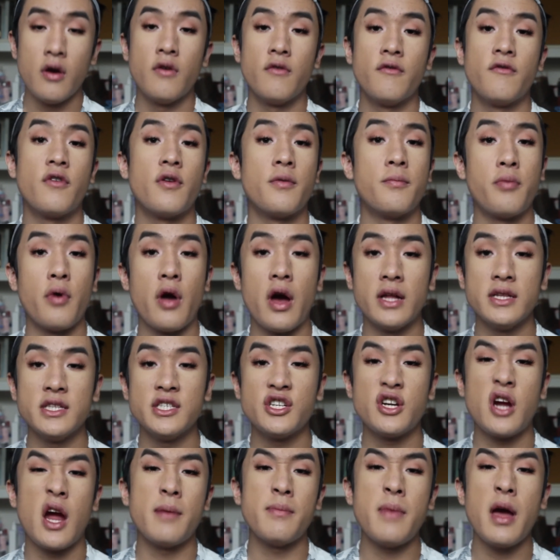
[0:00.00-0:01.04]
For
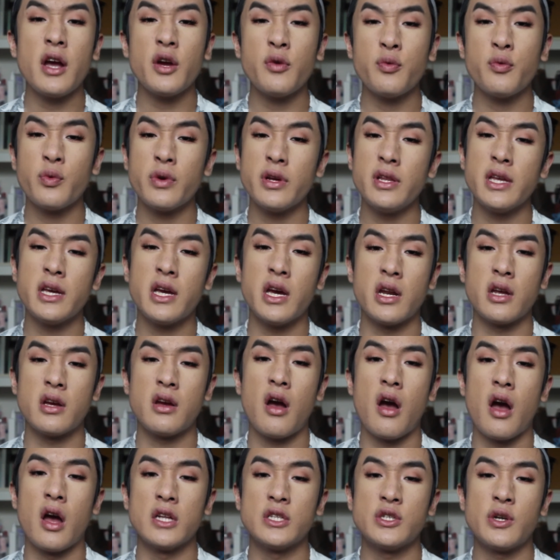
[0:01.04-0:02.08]
bronzer, I'm not really going to
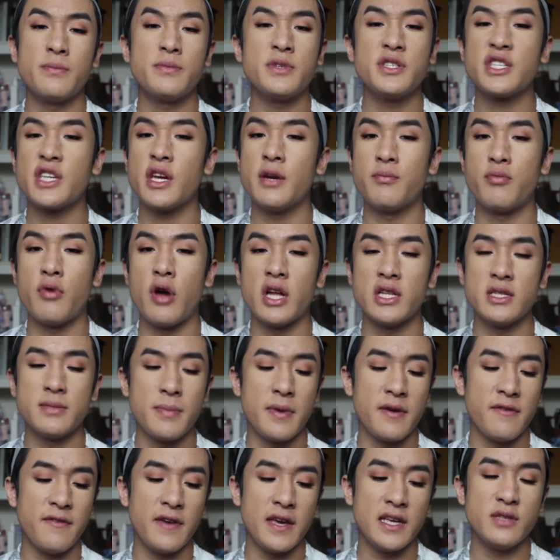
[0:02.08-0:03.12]
contour. I'm just going to bronze
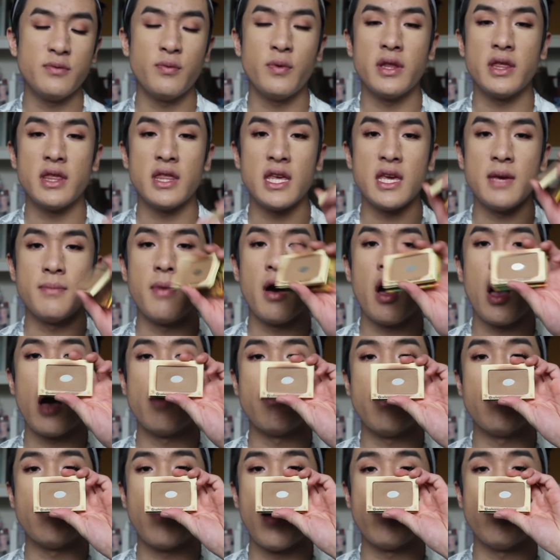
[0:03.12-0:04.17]
my face with the
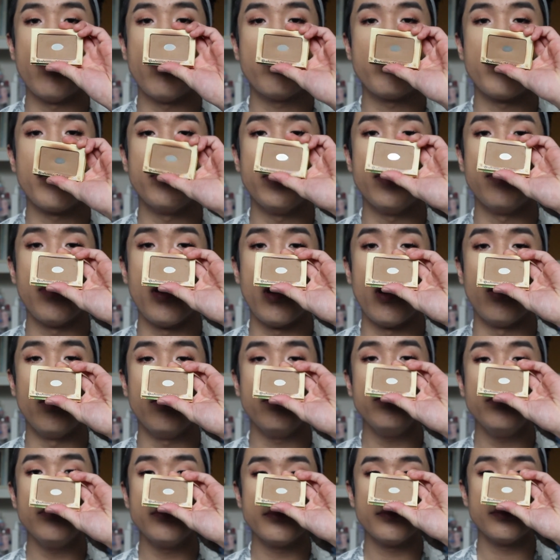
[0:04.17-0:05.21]
Bahama Mama from the
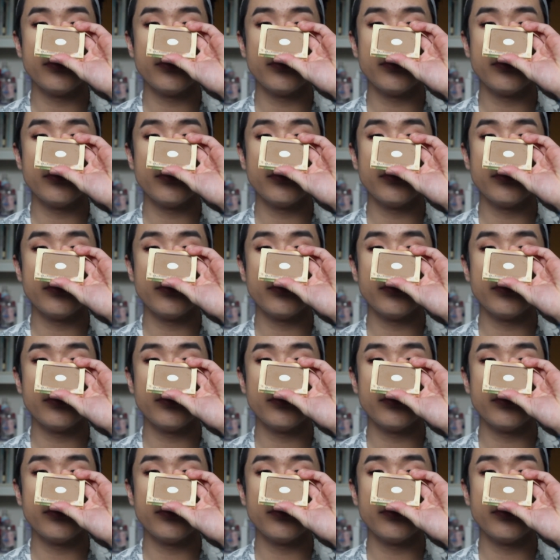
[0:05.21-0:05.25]
Balm.